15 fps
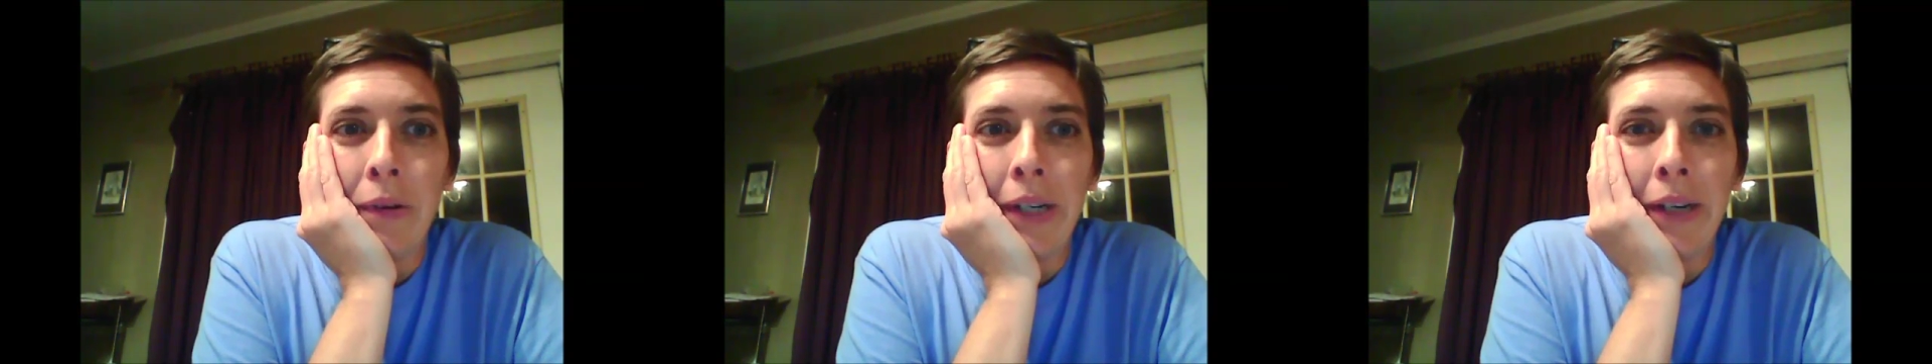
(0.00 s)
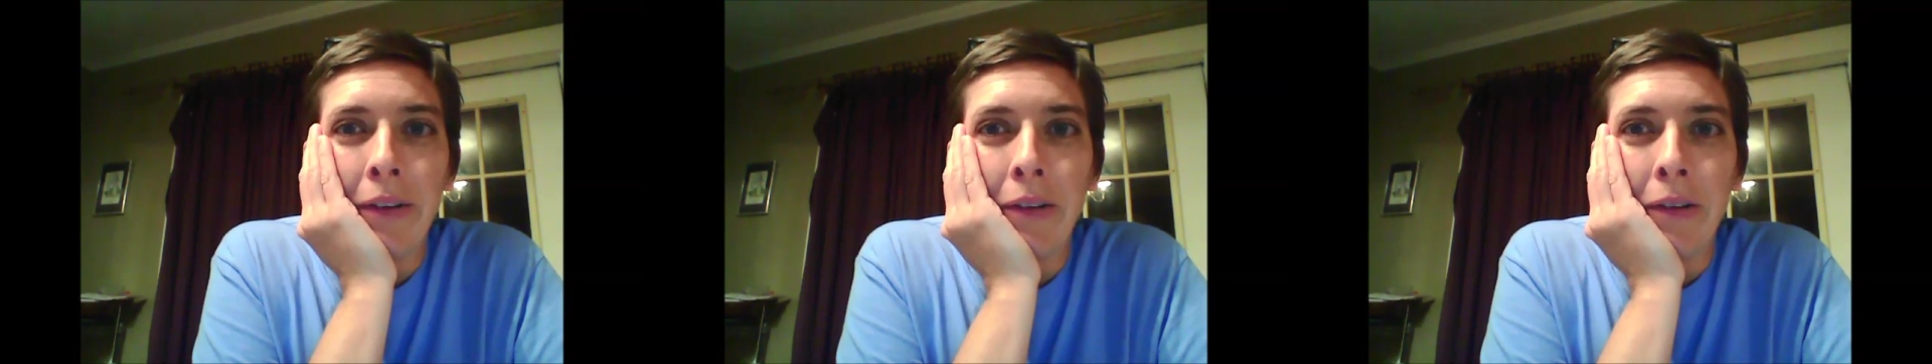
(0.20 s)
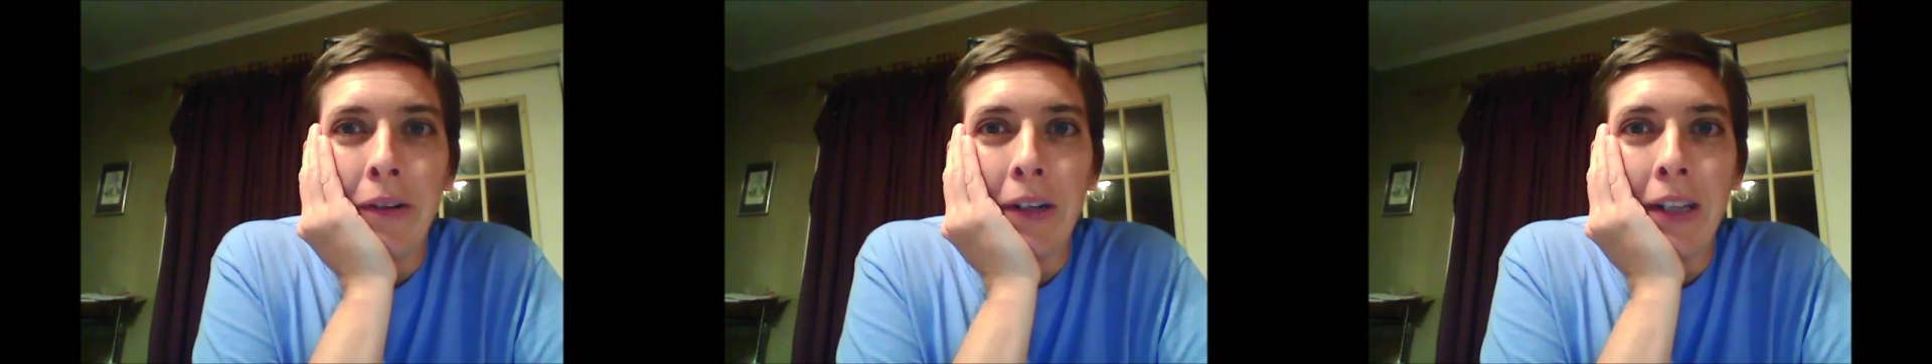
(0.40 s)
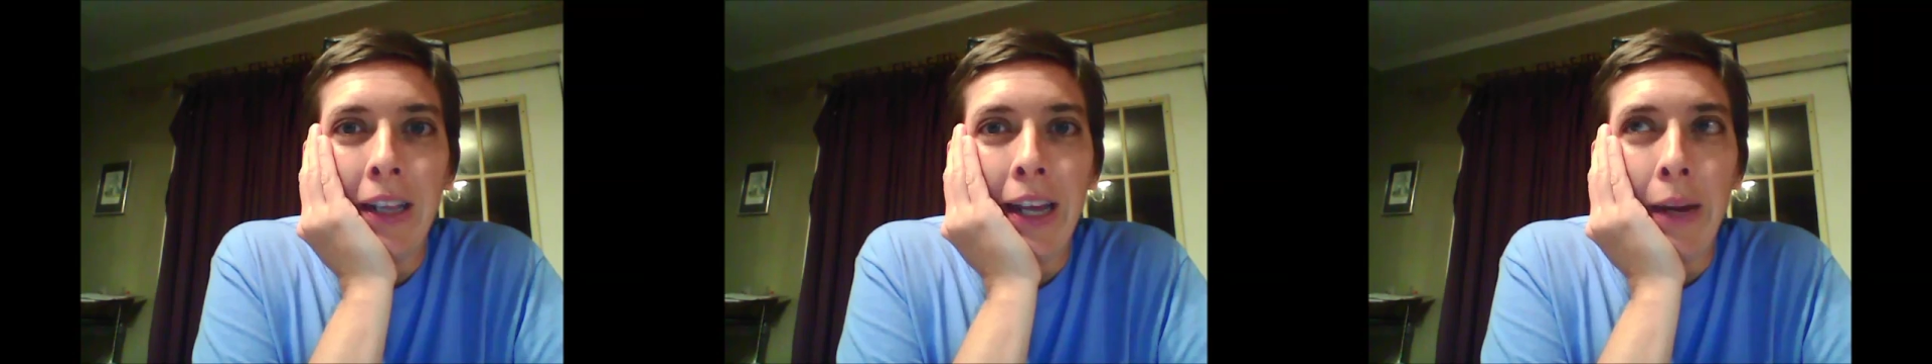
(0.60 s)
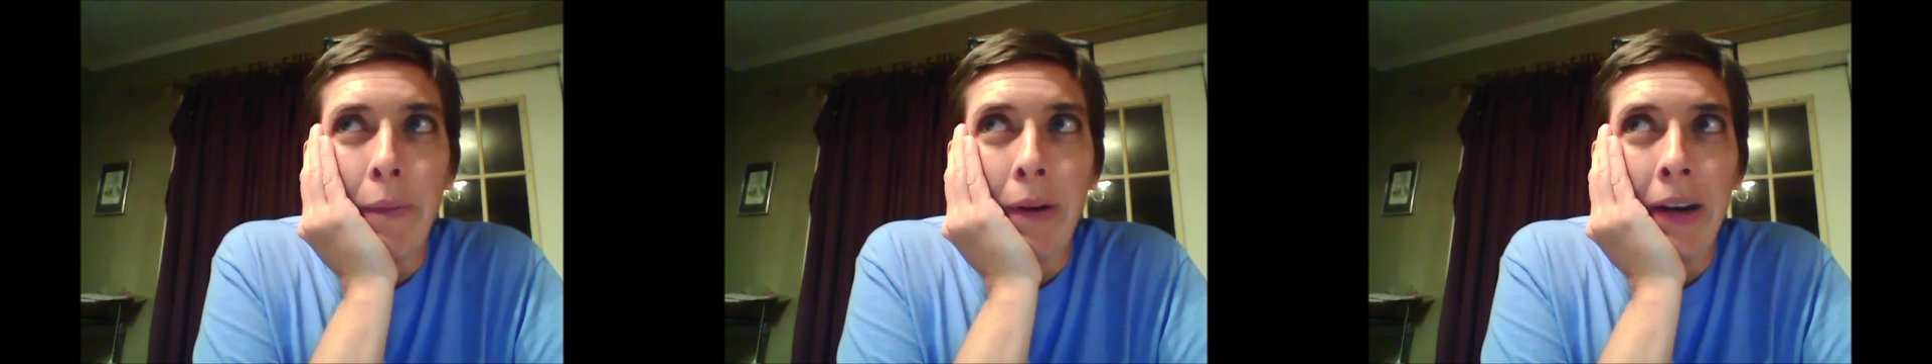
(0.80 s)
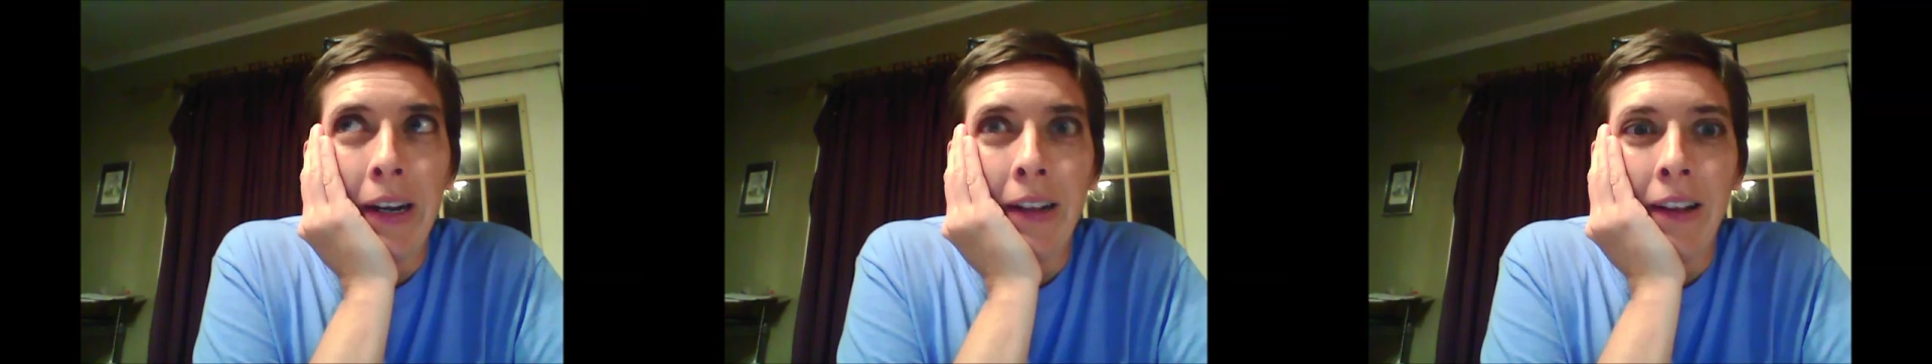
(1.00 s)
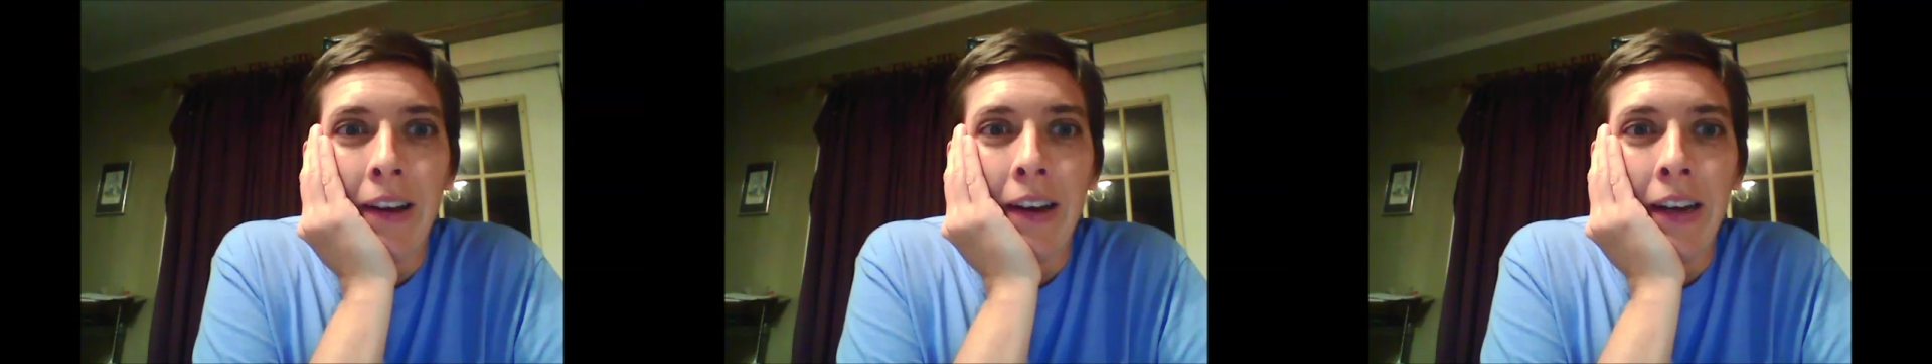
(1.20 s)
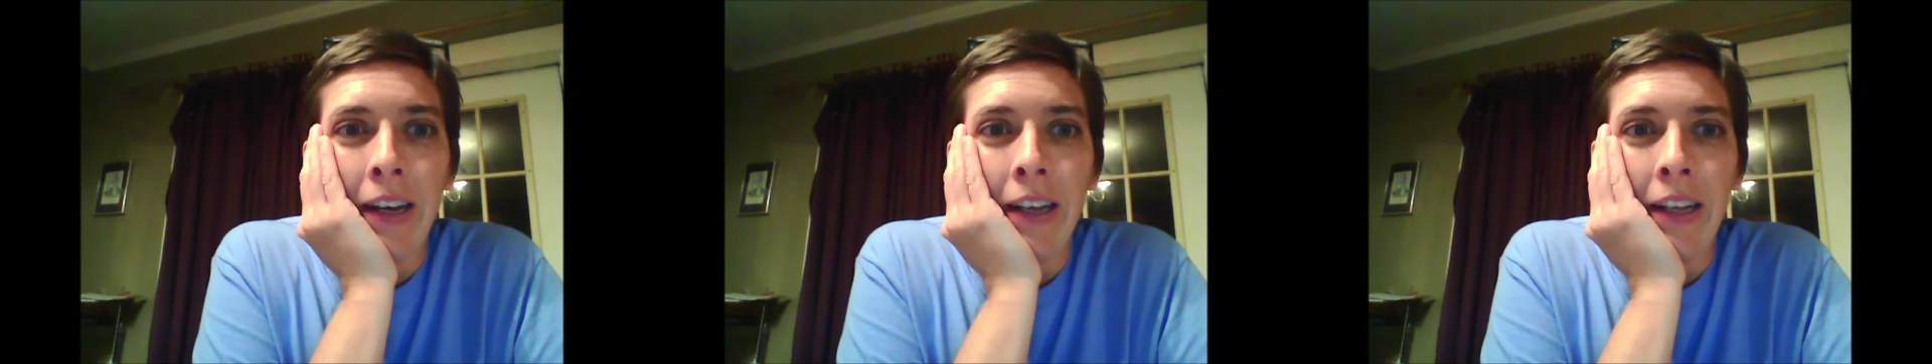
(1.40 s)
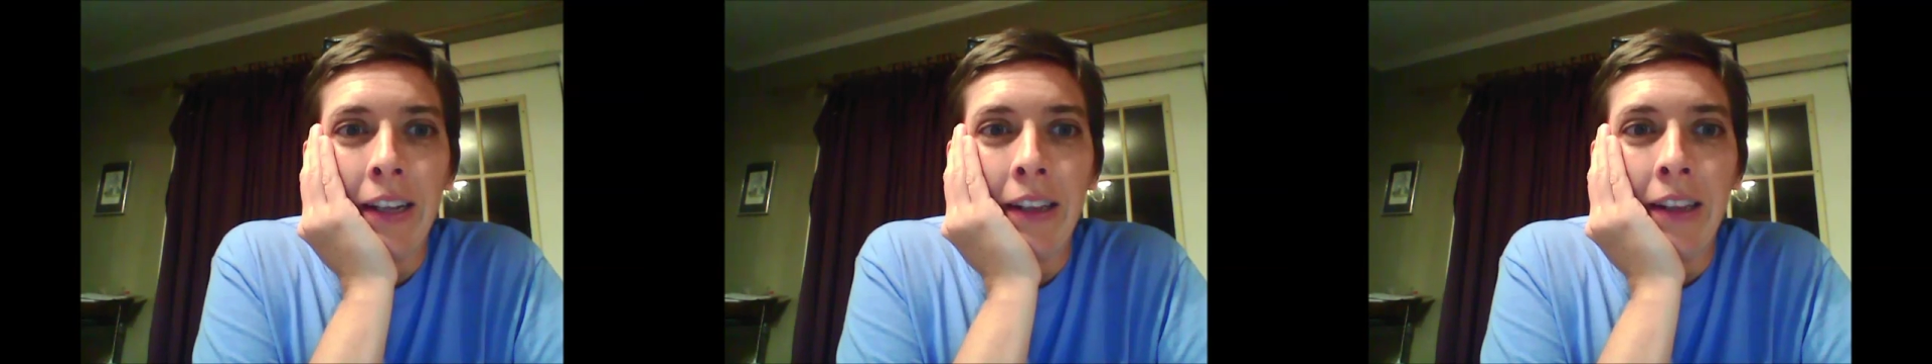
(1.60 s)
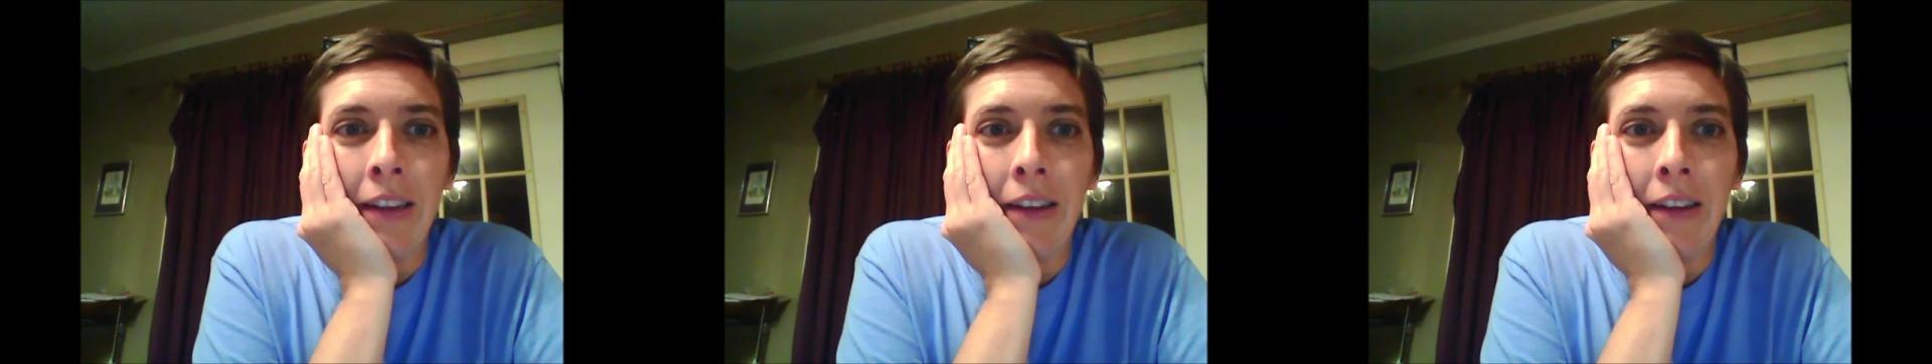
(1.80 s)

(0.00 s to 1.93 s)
I would go to the library a lot, and